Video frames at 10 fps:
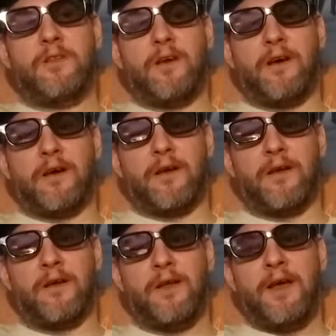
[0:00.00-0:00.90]
Uh,
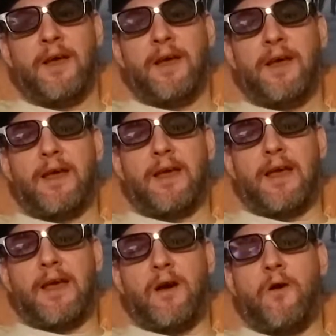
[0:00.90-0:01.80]

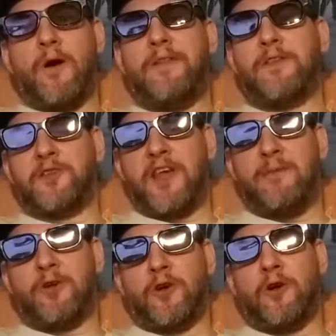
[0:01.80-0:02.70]
oh, and the
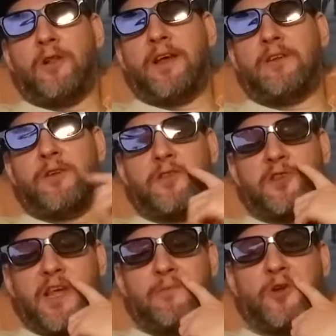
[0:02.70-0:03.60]
same
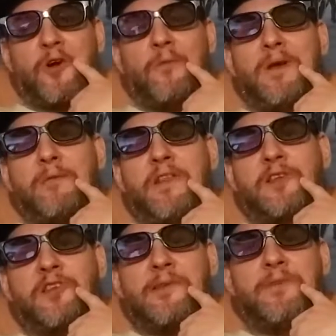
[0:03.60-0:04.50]
girl, maybe the
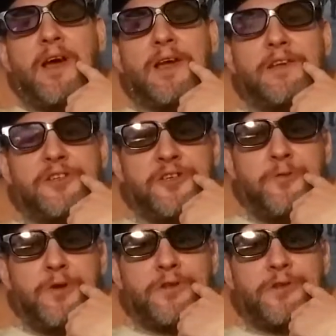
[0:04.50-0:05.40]
same night, she
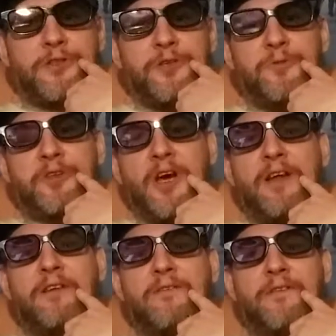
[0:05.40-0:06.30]
was
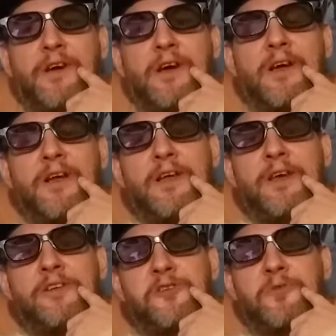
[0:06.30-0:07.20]
kind of
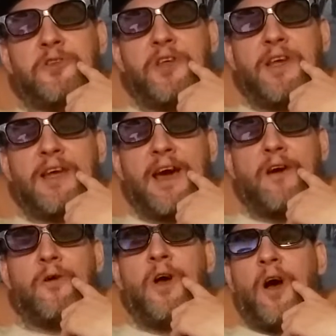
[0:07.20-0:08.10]
she was saying
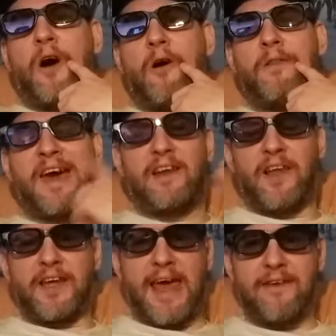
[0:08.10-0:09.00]
how all that
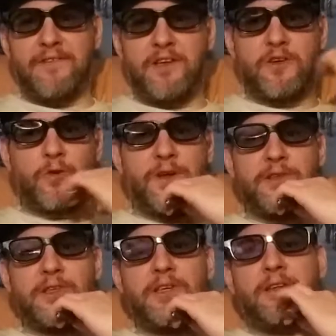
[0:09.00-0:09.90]
like heavy,
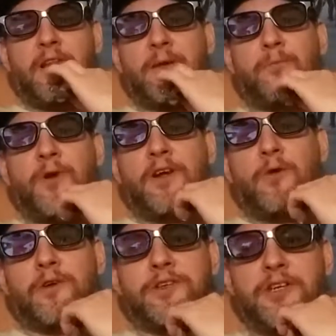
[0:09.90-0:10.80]
crazy like
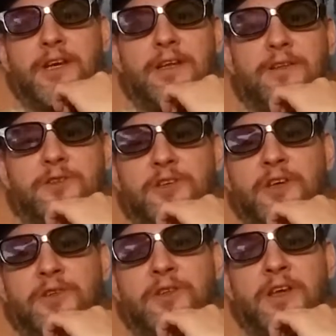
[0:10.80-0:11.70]
breakcore shit is
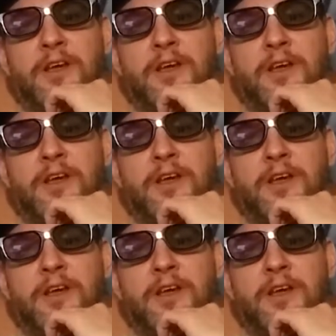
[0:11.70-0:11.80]
just